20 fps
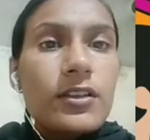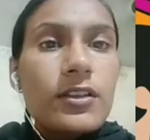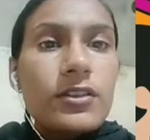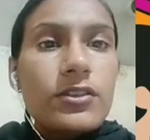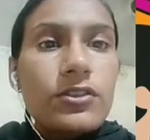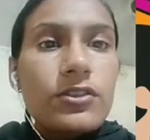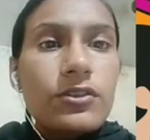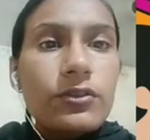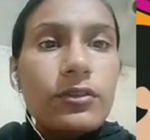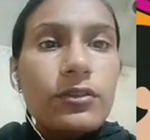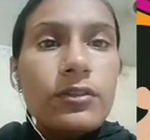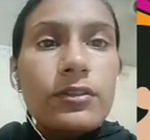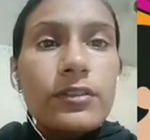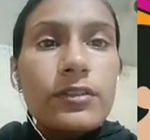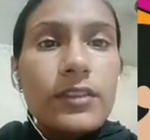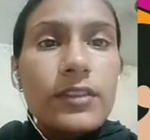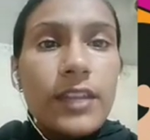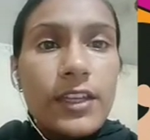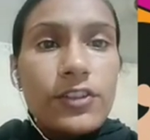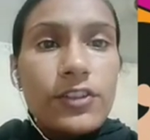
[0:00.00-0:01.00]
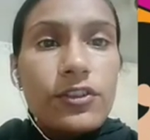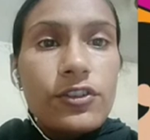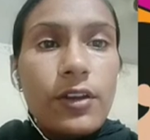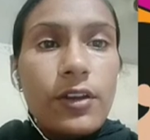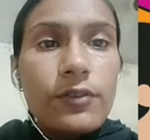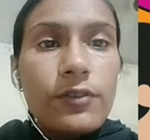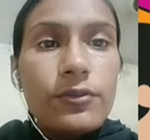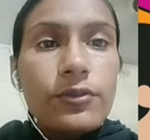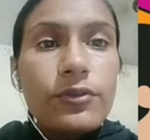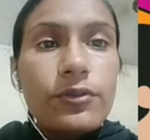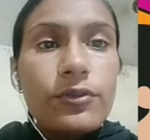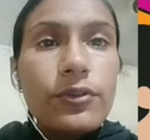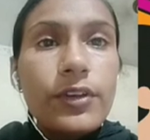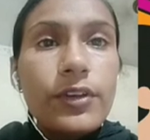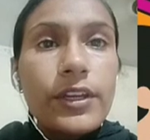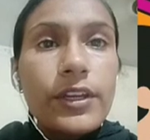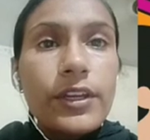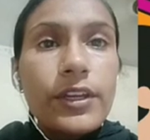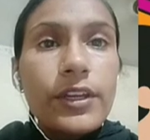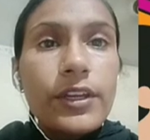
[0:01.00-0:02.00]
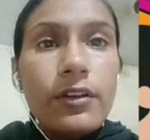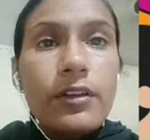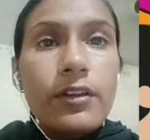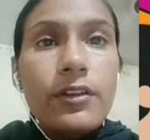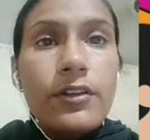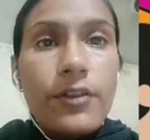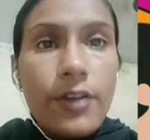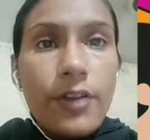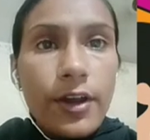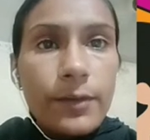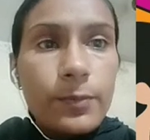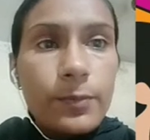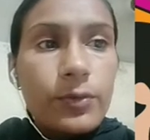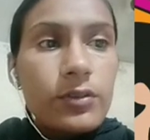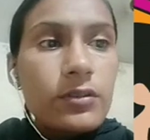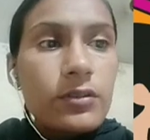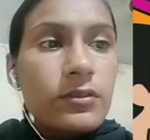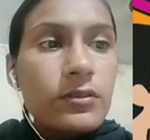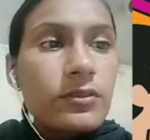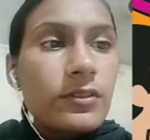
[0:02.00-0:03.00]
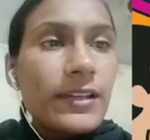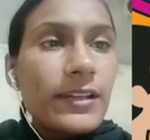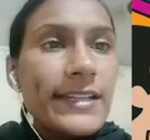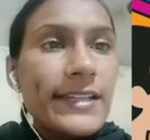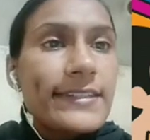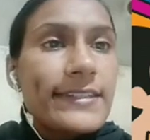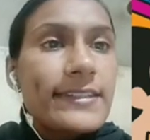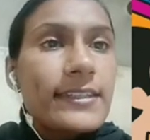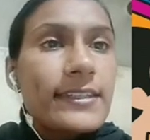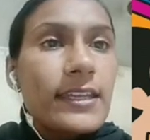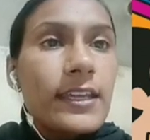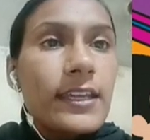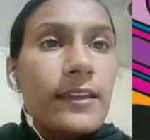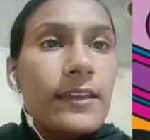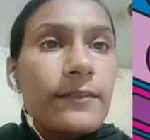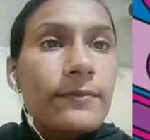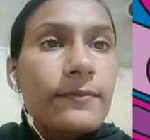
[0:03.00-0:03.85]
So that you have to draw in your notebook. So let's see.